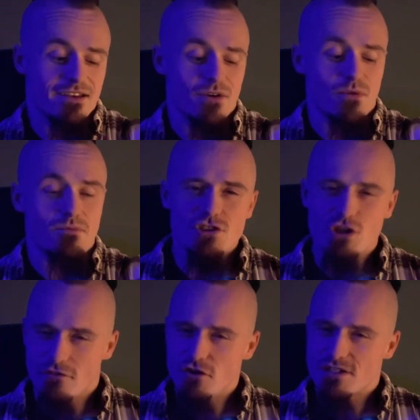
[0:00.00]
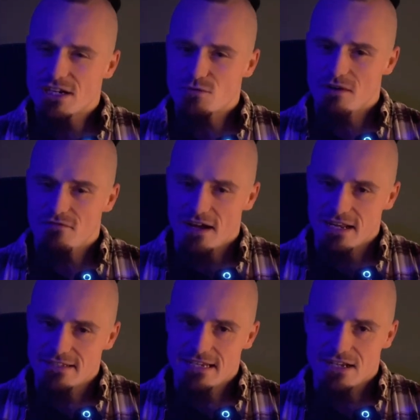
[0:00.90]
Go. To cover your saturated
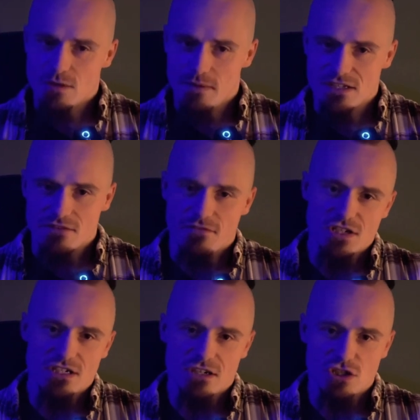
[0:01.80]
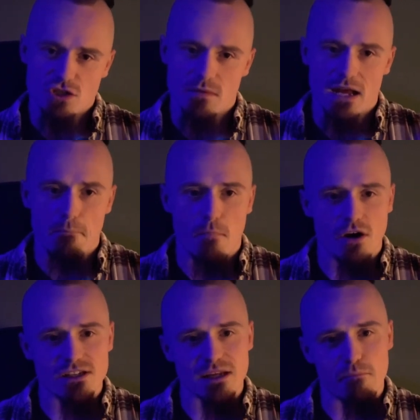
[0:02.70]
fat intake to be sufficient, consuming a
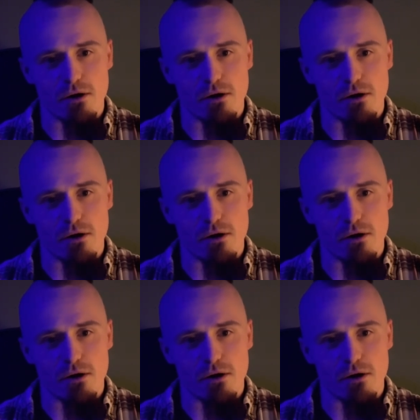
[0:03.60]
modest